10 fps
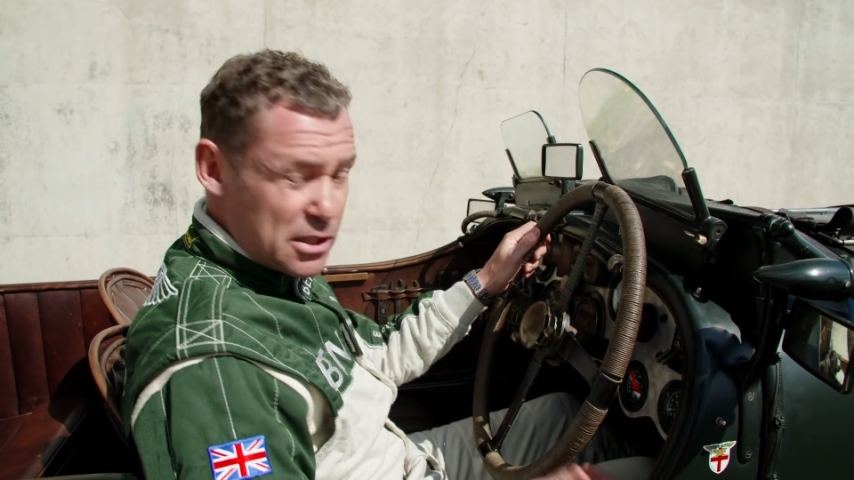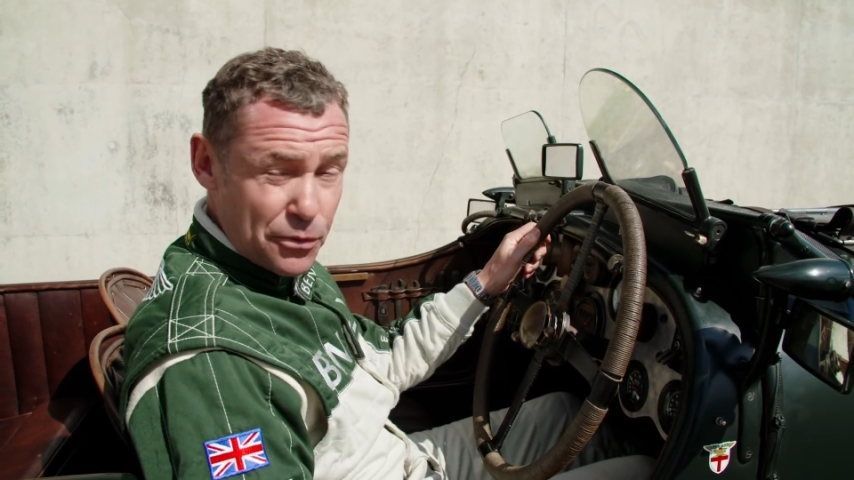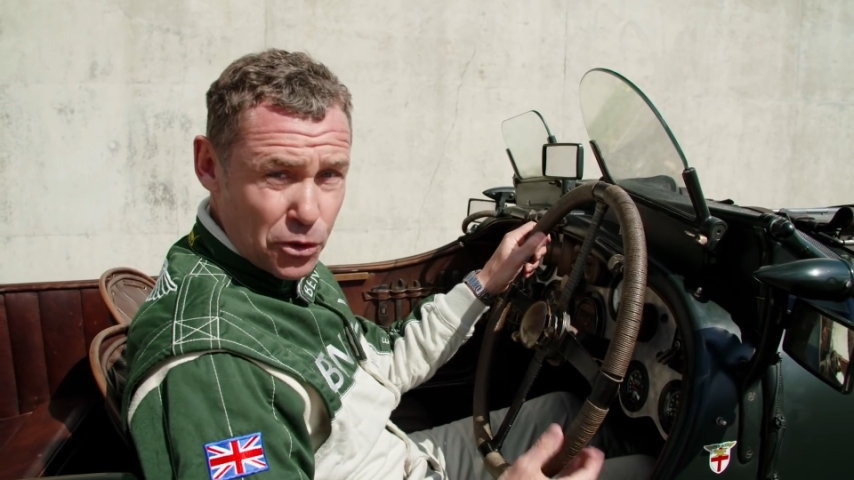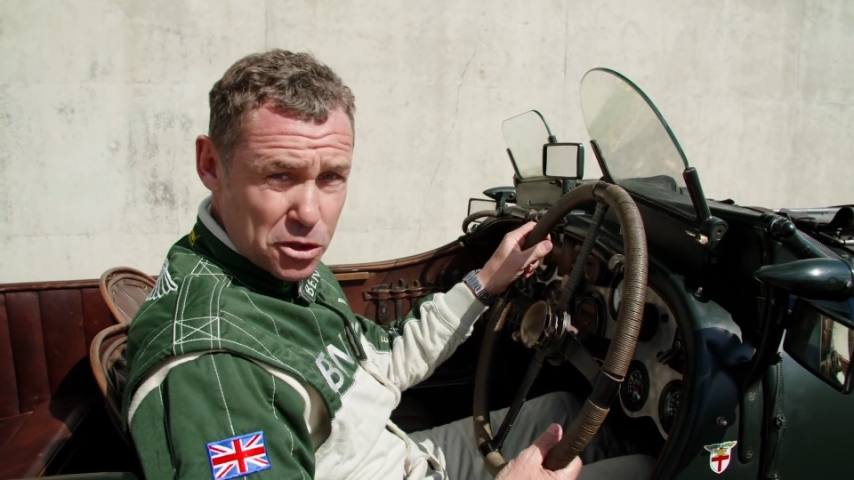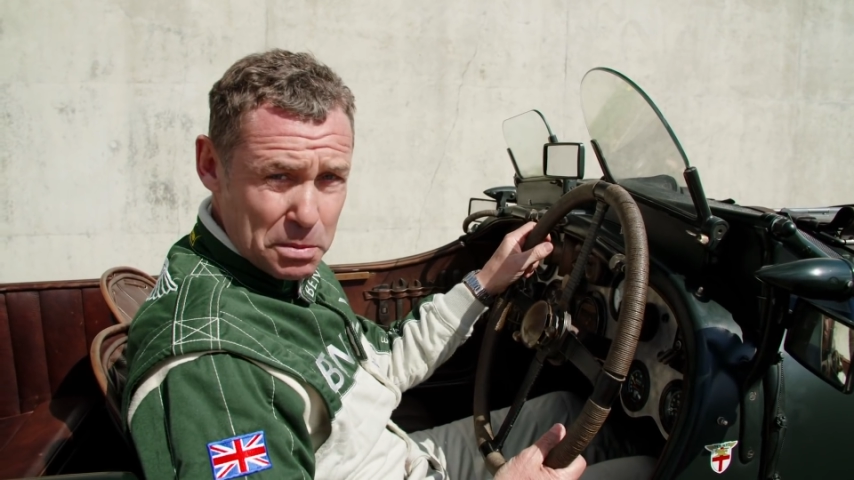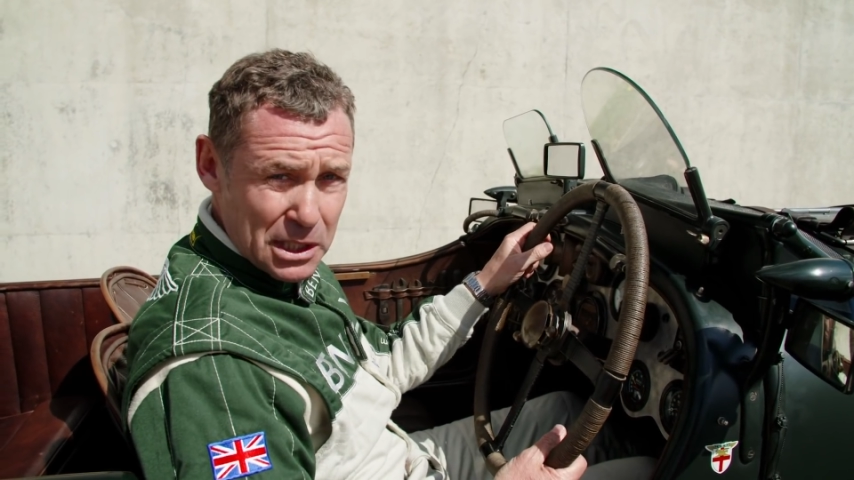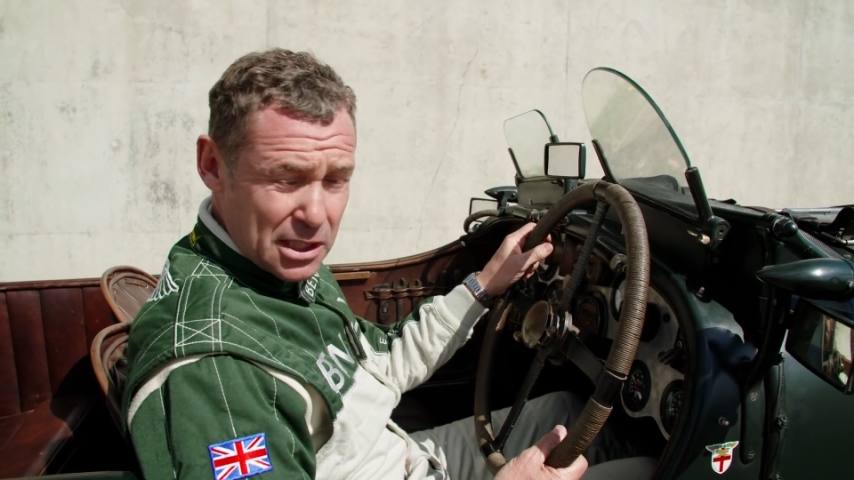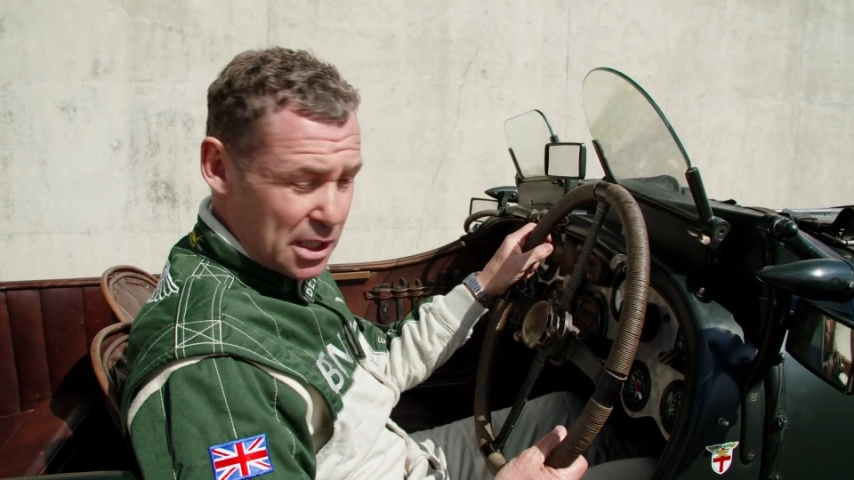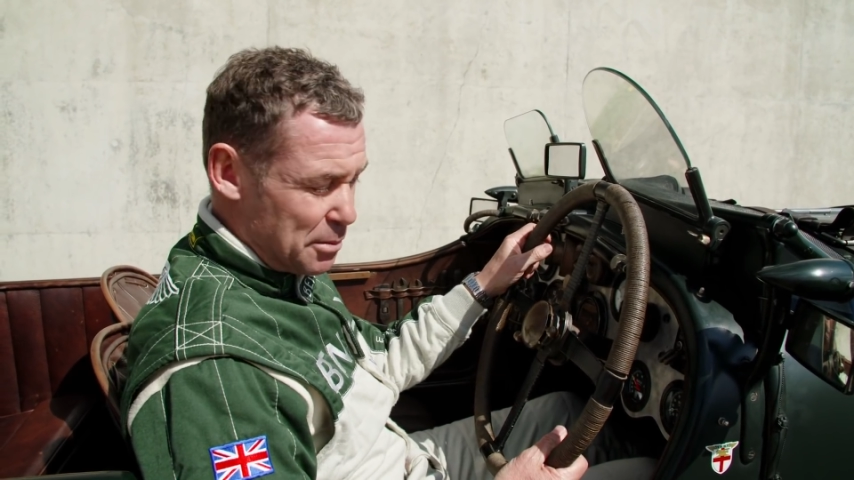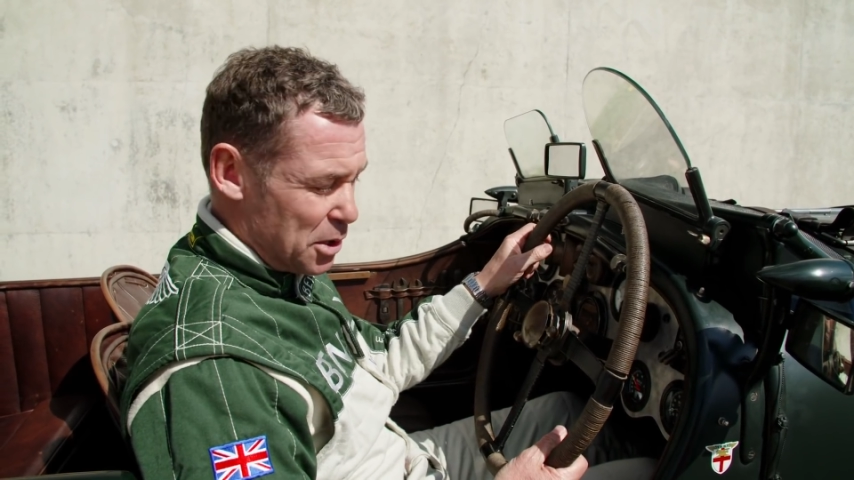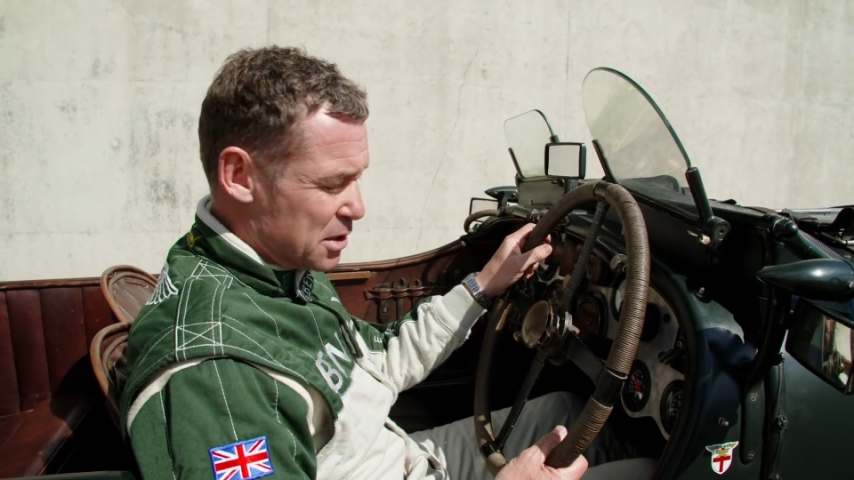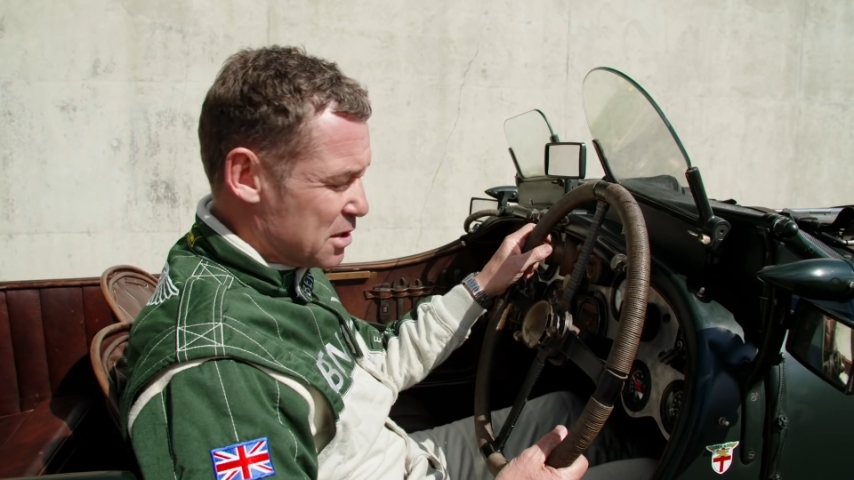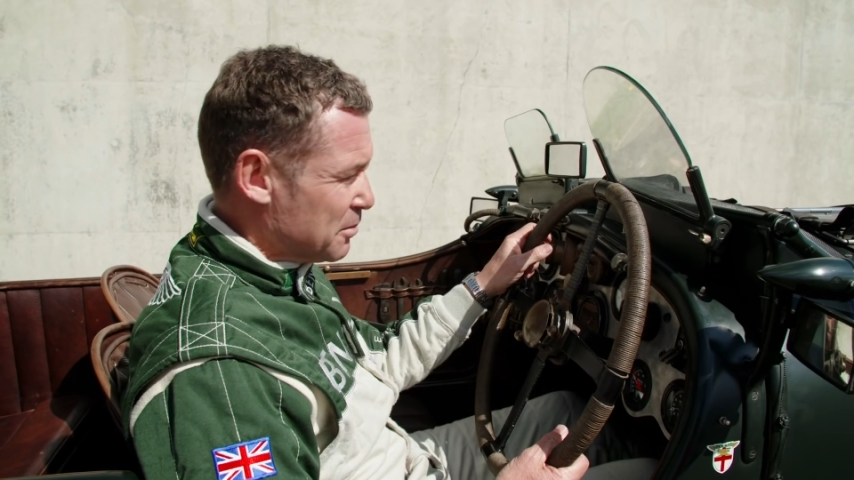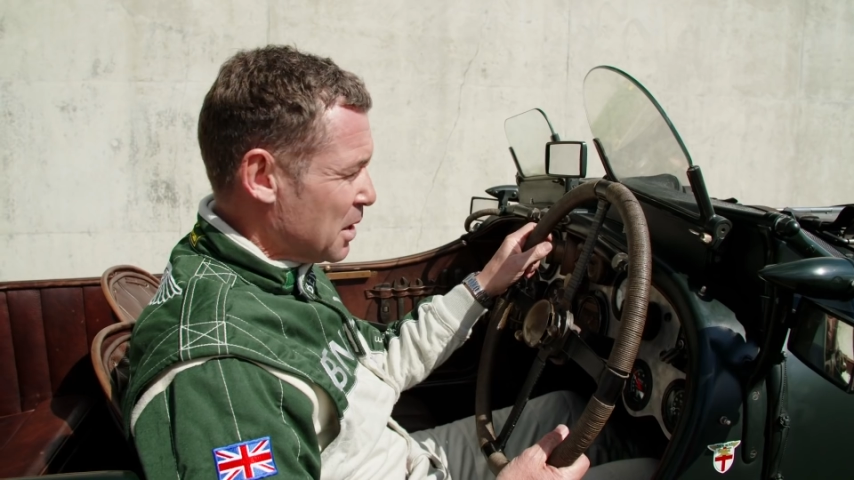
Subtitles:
a 4-speed gearbox.